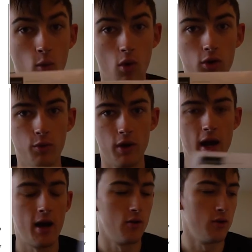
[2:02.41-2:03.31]

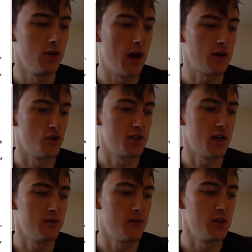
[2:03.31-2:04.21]
world-renowned
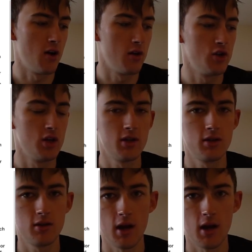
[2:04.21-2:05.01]
exercise physiologist